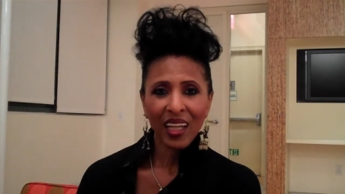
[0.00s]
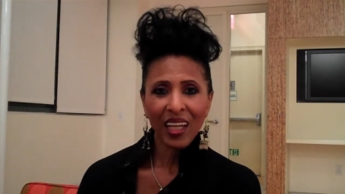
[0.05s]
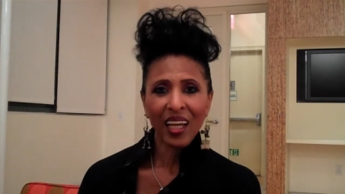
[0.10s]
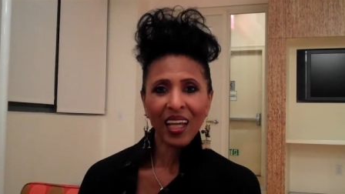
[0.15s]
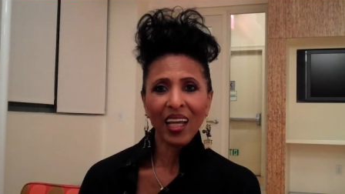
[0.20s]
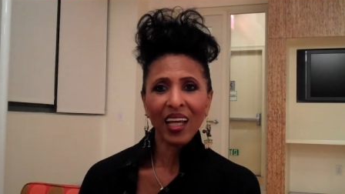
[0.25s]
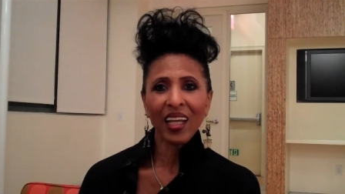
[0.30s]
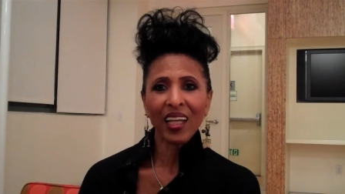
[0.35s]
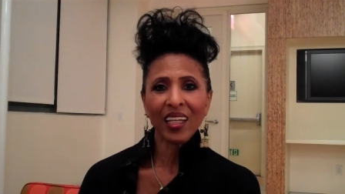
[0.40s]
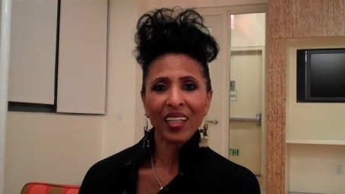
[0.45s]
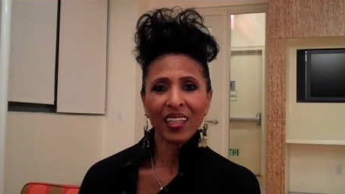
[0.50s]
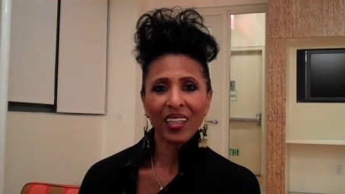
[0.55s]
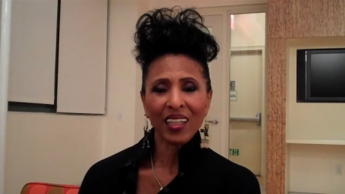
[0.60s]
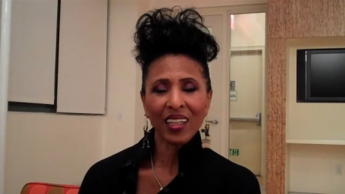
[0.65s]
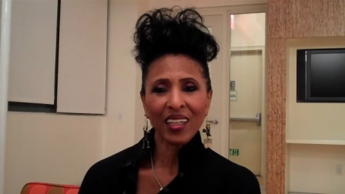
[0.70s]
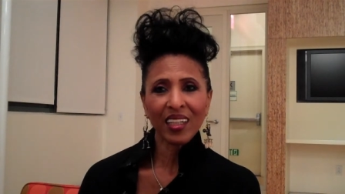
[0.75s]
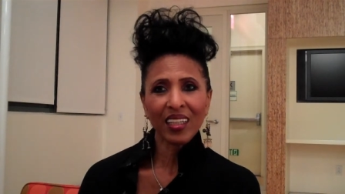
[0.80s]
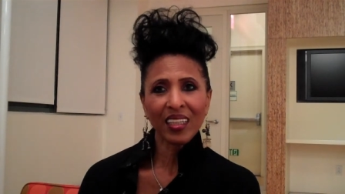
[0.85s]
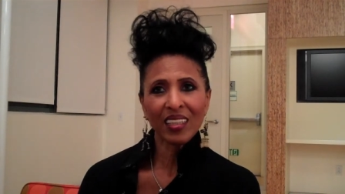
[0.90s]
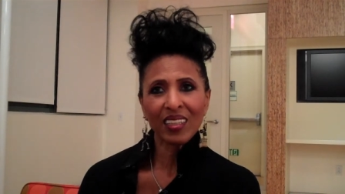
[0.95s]
And
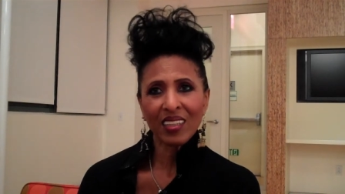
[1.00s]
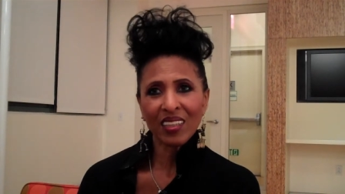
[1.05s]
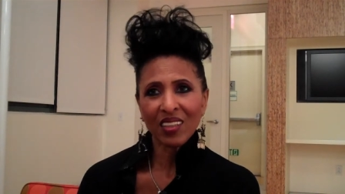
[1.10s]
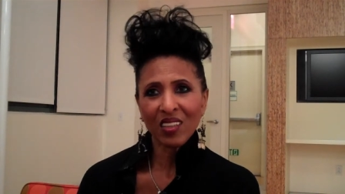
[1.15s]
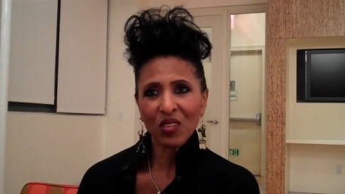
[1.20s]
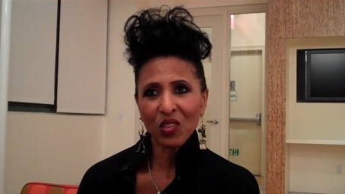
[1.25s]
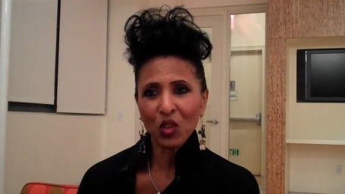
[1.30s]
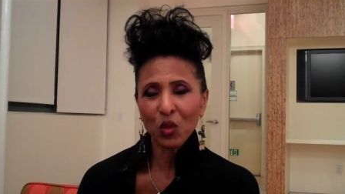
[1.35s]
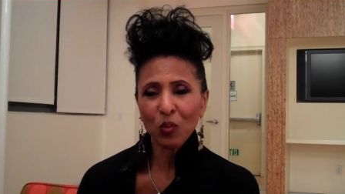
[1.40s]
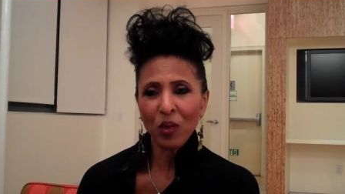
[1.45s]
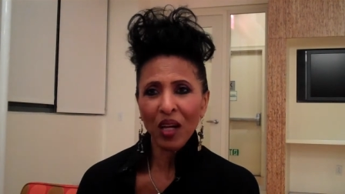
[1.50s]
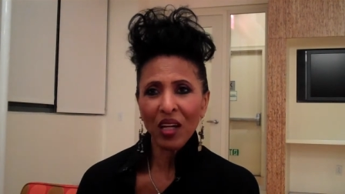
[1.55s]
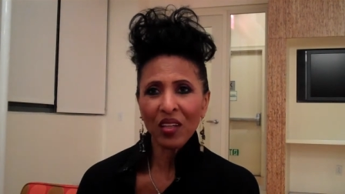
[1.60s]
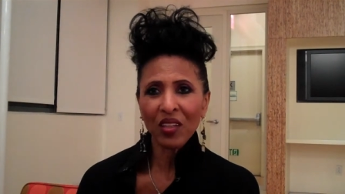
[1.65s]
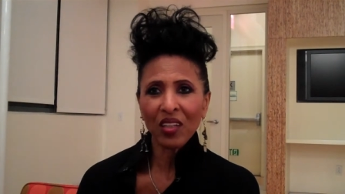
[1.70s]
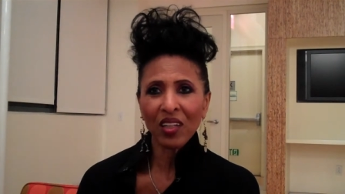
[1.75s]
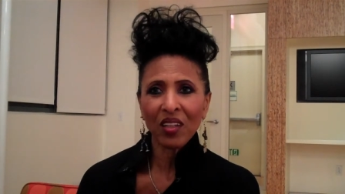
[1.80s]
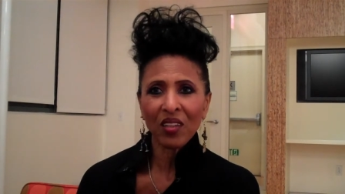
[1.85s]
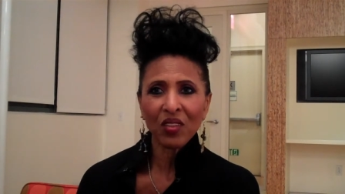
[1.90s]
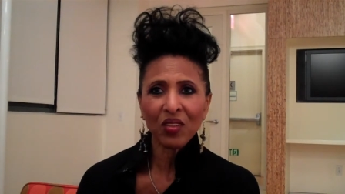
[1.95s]
to
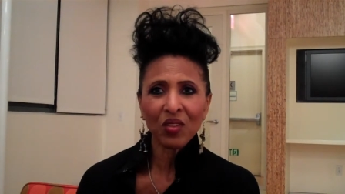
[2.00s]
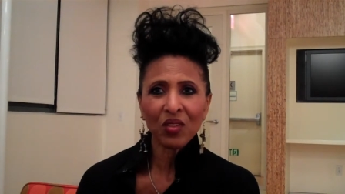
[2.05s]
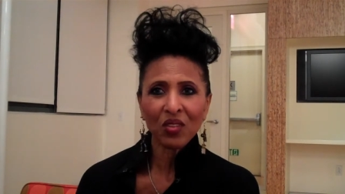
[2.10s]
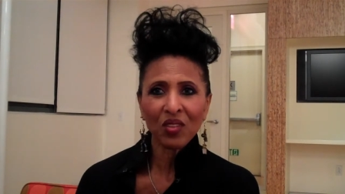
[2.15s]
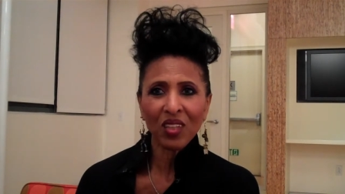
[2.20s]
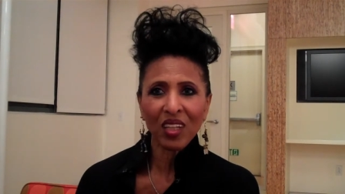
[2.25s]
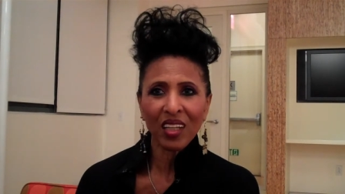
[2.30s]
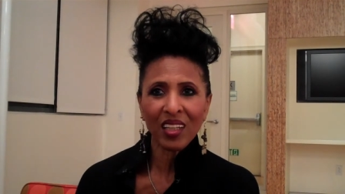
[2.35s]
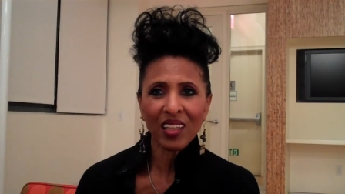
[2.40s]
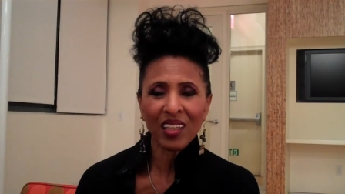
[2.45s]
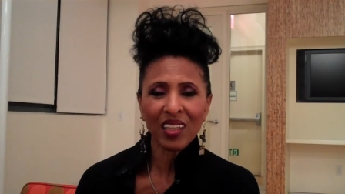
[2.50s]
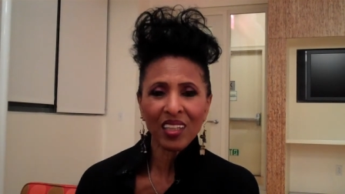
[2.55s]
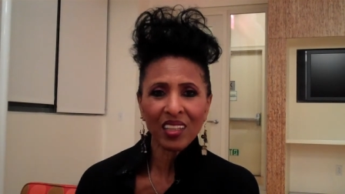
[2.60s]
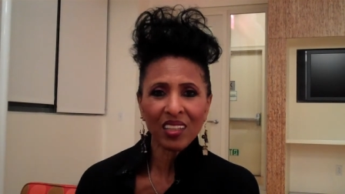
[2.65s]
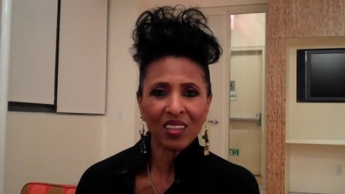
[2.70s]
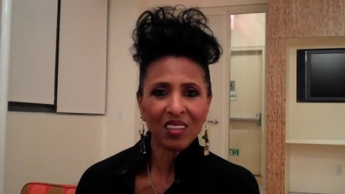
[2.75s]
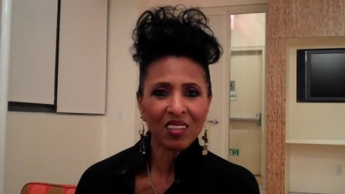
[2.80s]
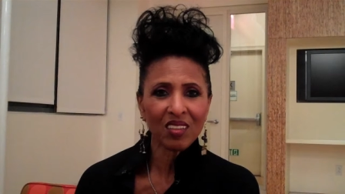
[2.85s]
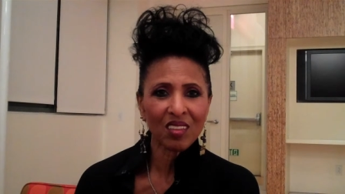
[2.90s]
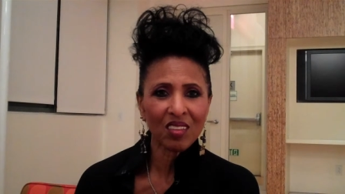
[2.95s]
inspire others, I think
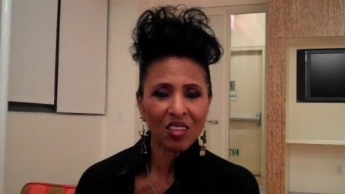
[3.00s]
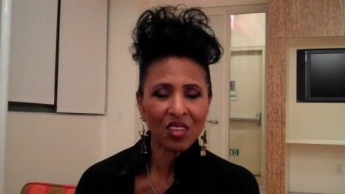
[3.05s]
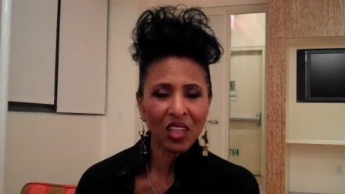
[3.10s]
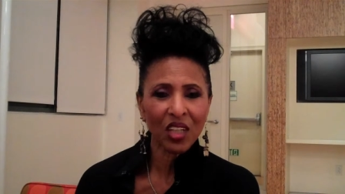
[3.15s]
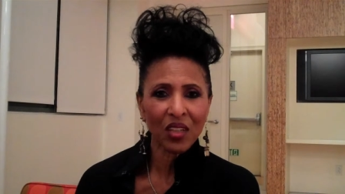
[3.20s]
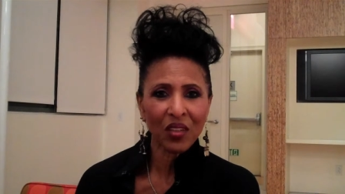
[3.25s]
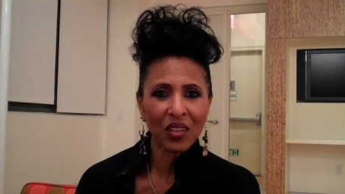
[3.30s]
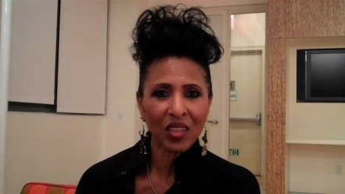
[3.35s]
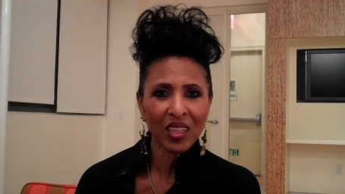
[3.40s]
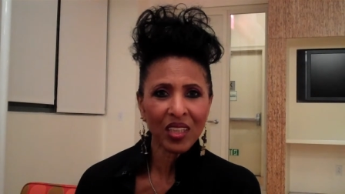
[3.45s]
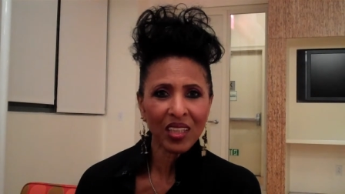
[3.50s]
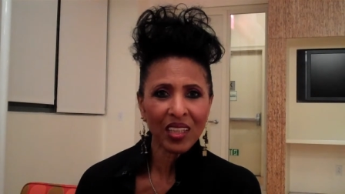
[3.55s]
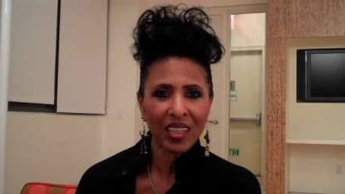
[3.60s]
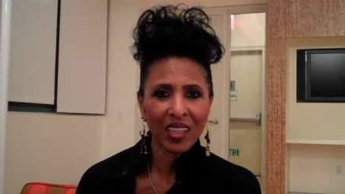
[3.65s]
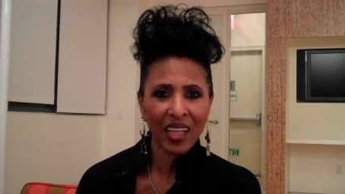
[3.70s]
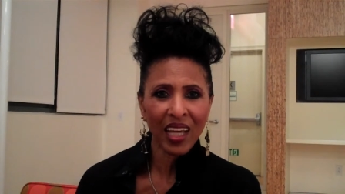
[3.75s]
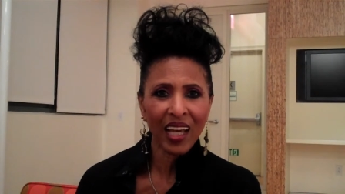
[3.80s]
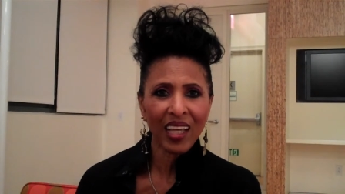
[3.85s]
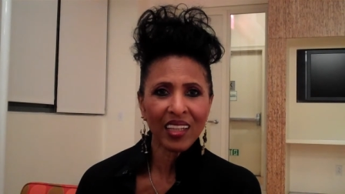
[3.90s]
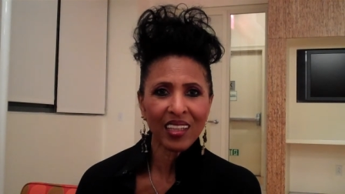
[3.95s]
sharing
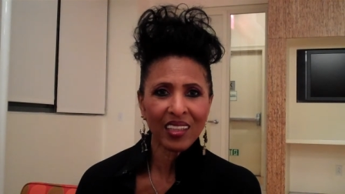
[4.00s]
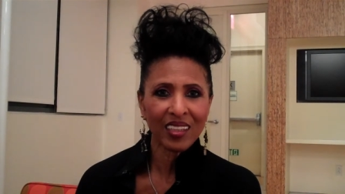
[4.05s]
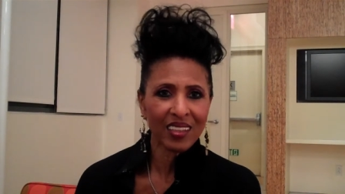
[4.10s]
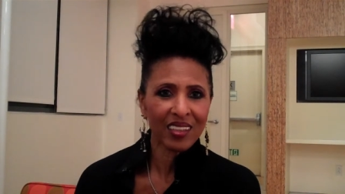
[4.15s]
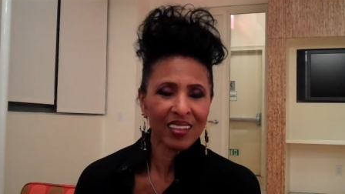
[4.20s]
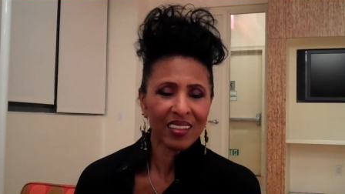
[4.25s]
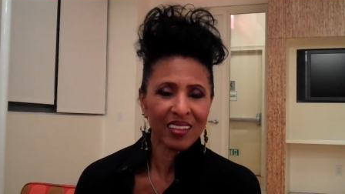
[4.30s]
that